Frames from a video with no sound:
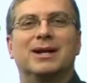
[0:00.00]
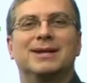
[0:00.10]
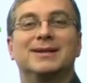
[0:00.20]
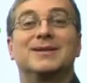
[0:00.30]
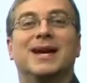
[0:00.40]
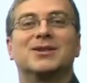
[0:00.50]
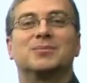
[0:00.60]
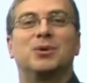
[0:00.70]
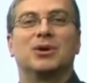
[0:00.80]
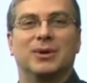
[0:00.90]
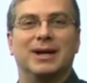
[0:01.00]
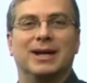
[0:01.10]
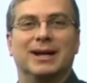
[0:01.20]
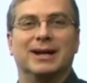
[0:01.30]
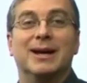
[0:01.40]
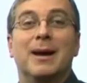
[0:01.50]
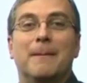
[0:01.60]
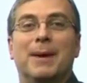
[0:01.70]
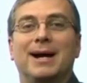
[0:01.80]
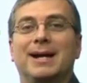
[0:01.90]
welcome back to my American
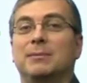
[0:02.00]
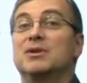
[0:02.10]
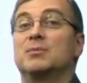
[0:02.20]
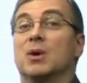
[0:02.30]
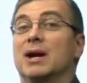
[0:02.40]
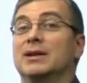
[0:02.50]
textbook reading.